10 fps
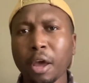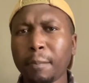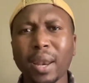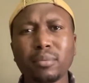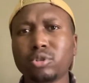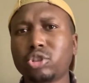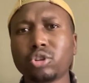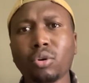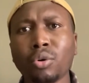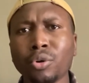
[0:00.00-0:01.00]
But I'm
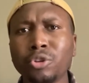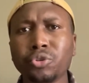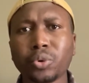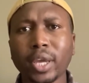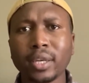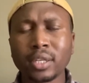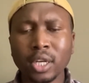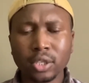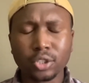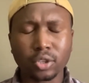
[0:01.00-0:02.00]
sure you can
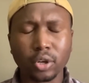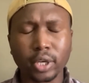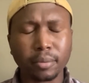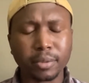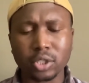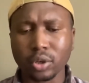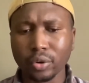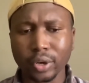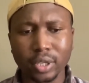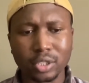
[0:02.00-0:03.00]
just look at
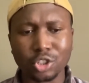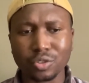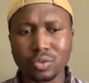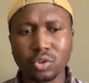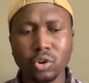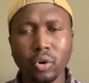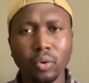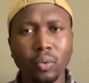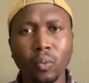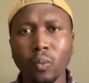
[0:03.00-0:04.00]
material and just
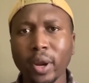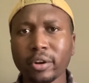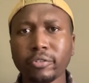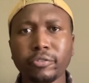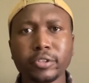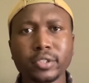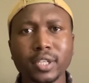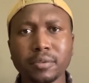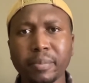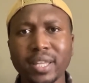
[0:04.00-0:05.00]
know when it feels
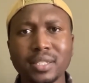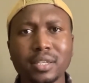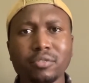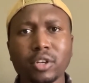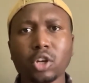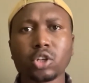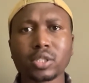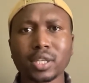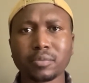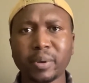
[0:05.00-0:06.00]
expensive, it looks
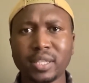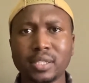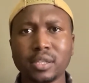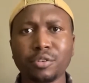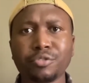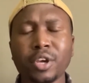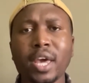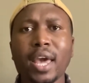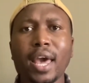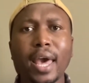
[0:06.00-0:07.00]
expensive,
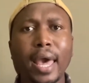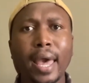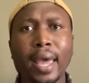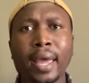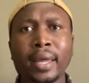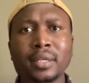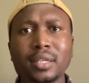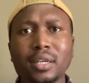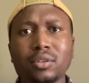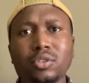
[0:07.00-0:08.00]
and
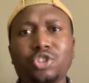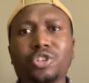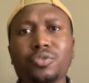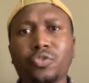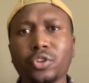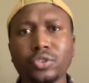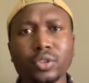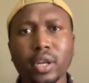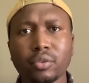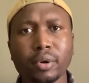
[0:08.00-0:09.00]
it just feels
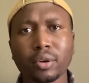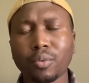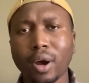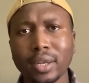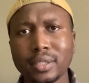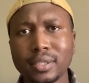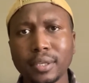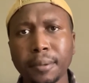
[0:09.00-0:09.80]
like great quality.